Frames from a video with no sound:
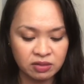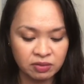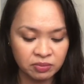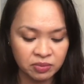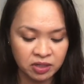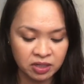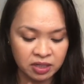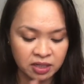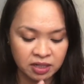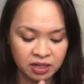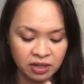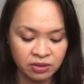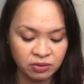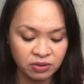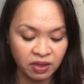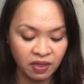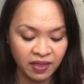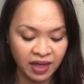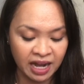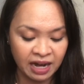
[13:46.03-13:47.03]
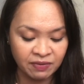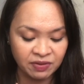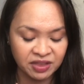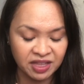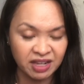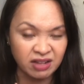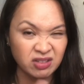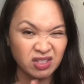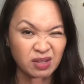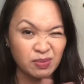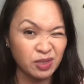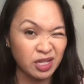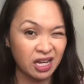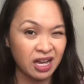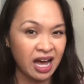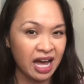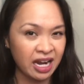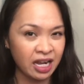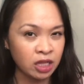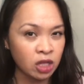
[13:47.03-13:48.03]
But other than that, everything else seems like
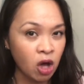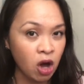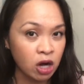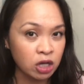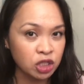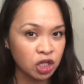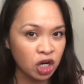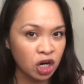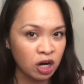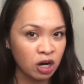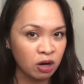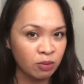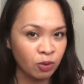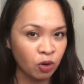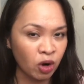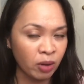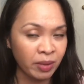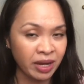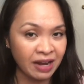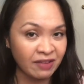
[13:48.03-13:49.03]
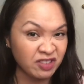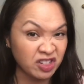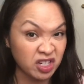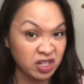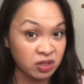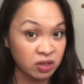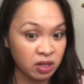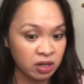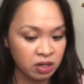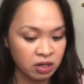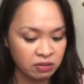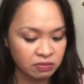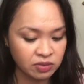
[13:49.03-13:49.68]
kind of long term, or I might have to declutter.